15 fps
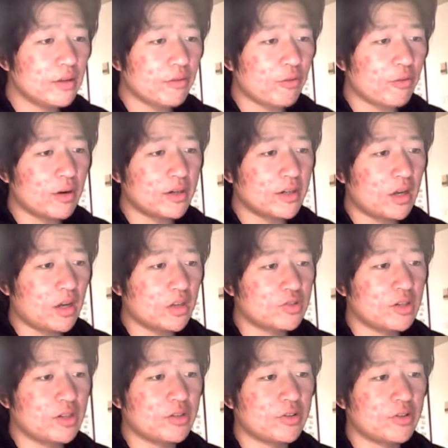beforehand,
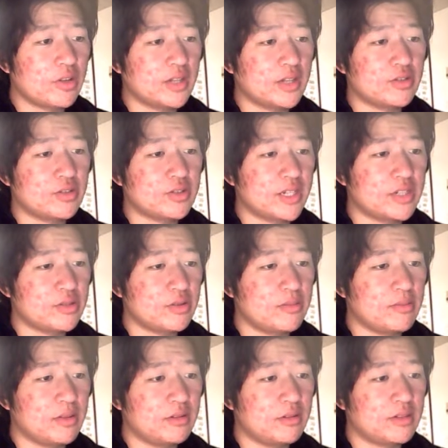concentrate on your thoughts. Your sanctuary
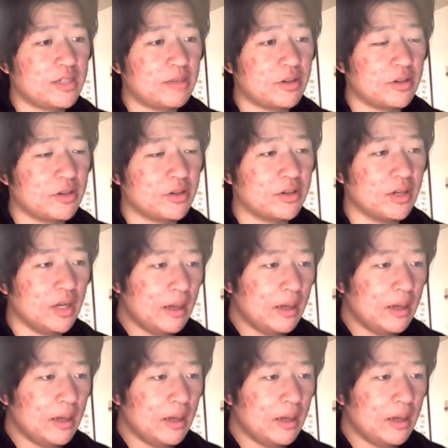melodies can be heard.